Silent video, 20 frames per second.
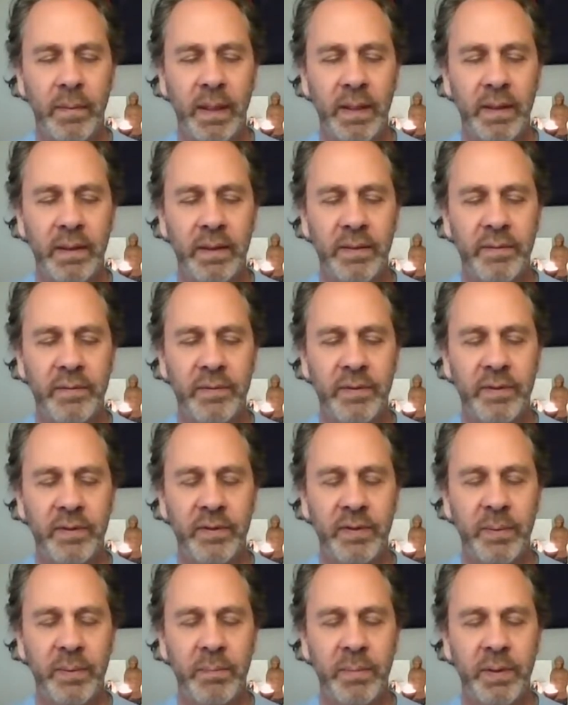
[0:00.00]
they live for
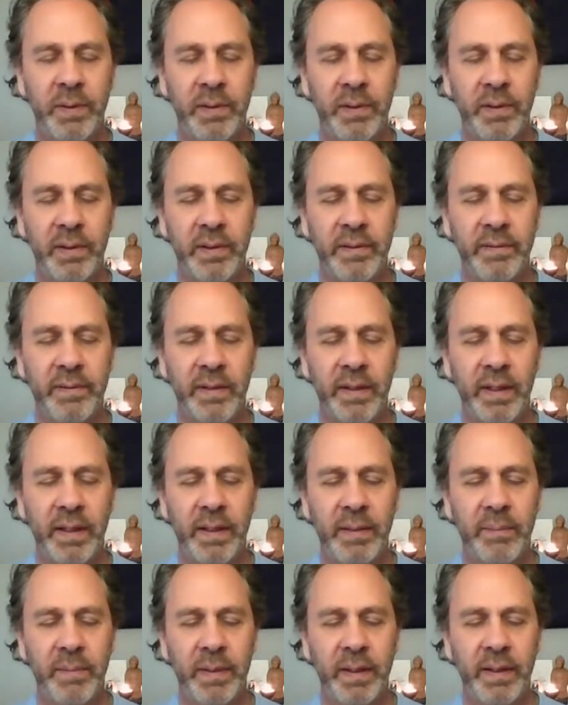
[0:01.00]
some period of
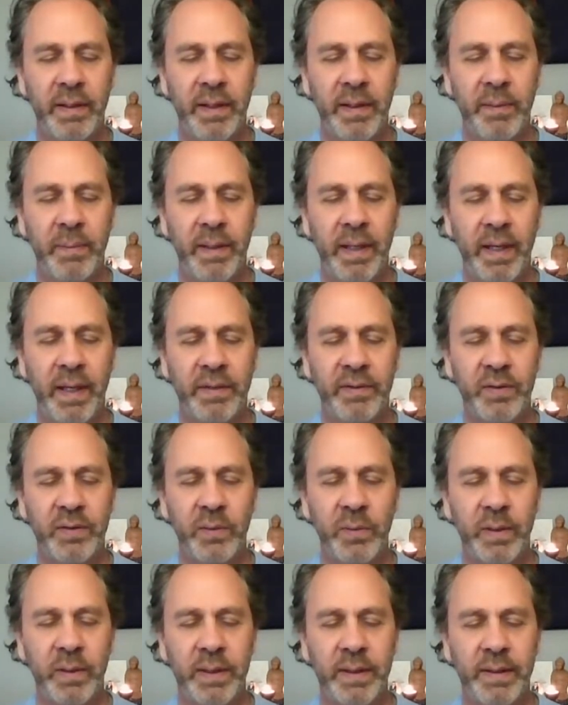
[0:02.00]
time, and they pass
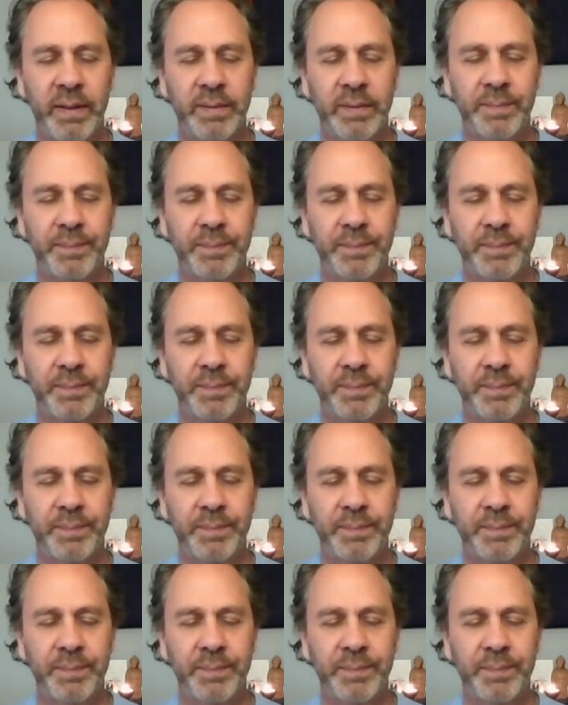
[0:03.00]
away.